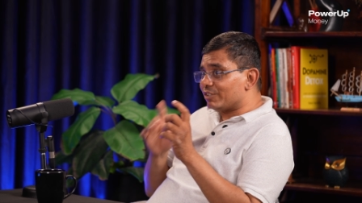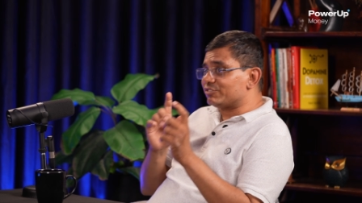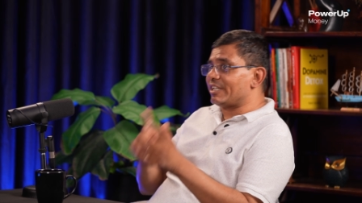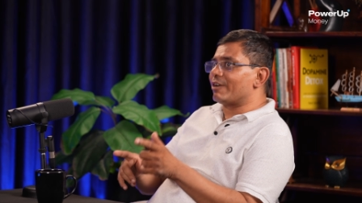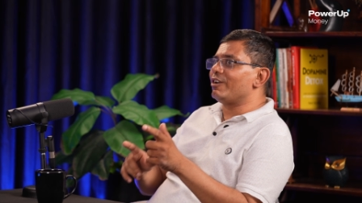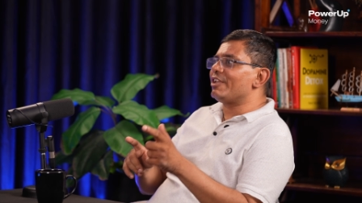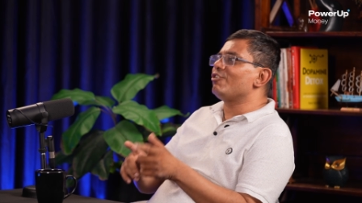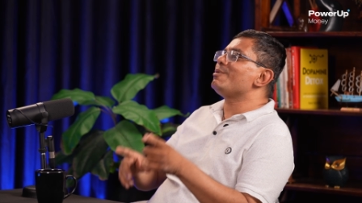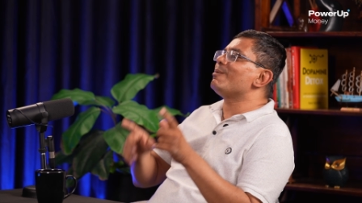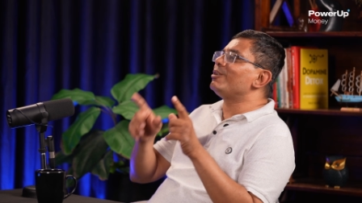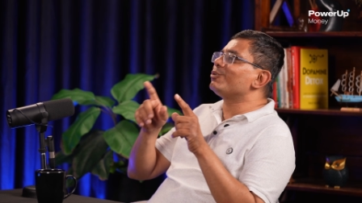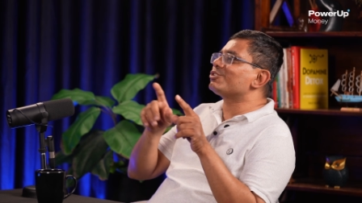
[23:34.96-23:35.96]
because then only
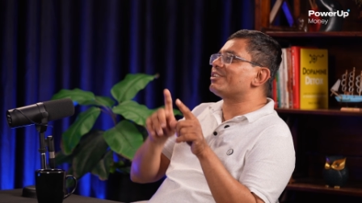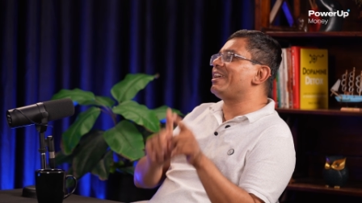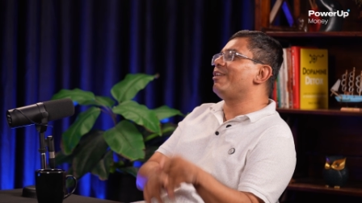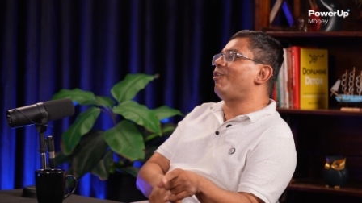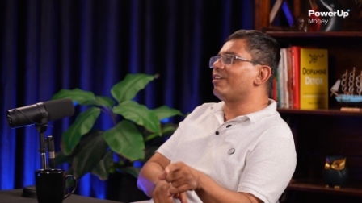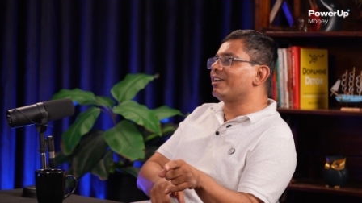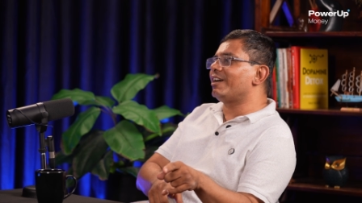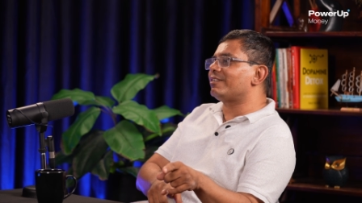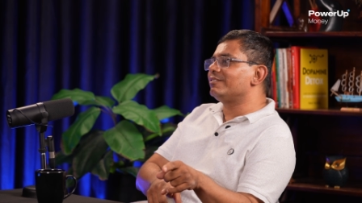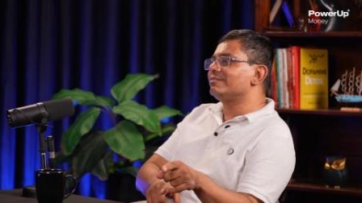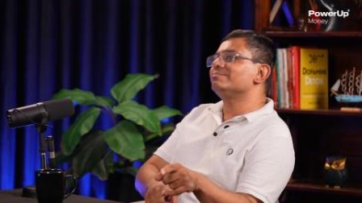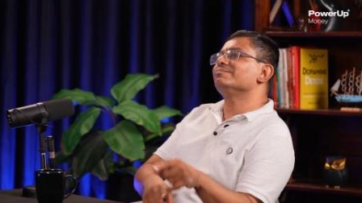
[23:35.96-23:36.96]
you'll be able to stay
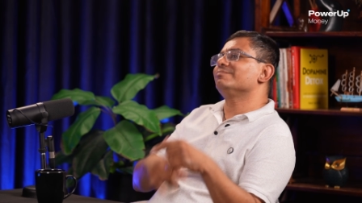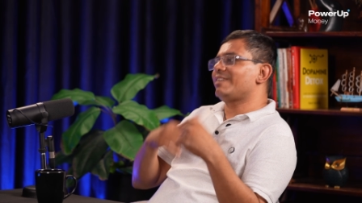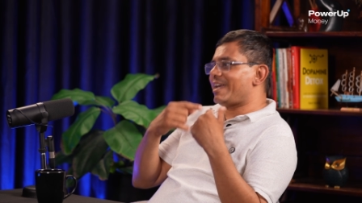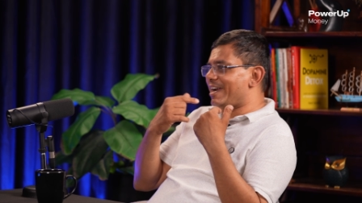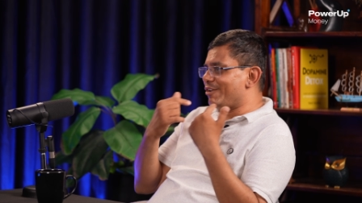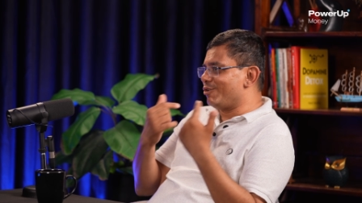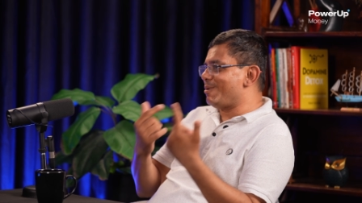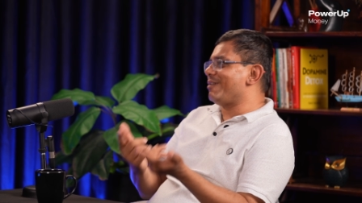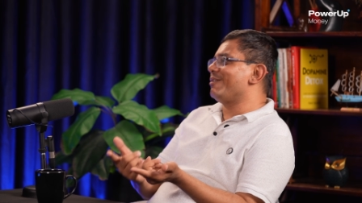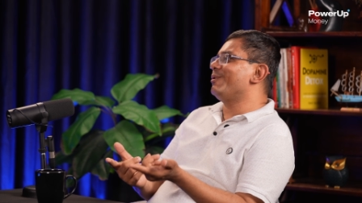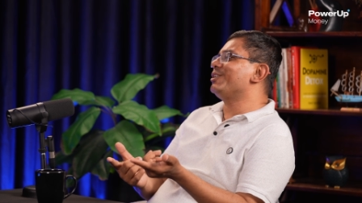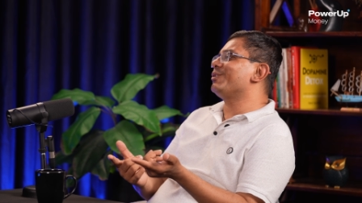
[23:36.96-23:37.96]
longer and you'll
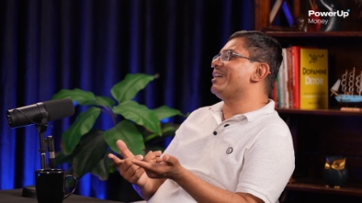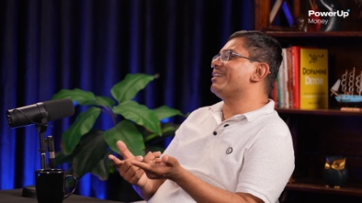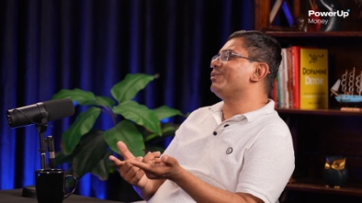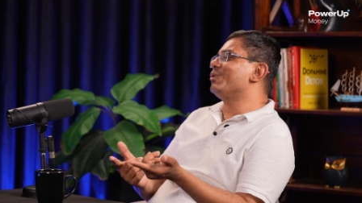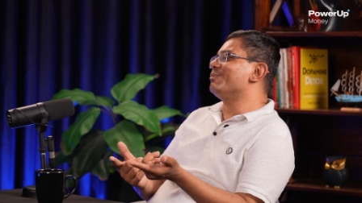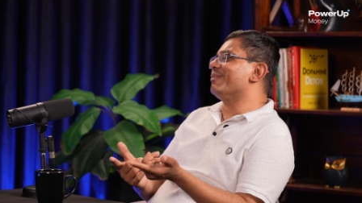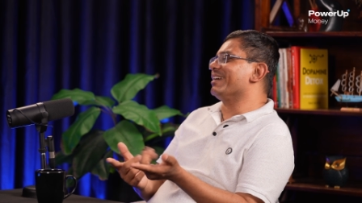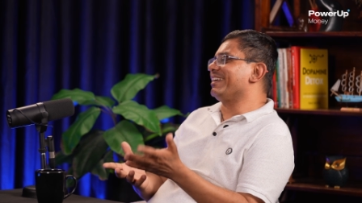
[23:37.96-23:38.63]
be able to get good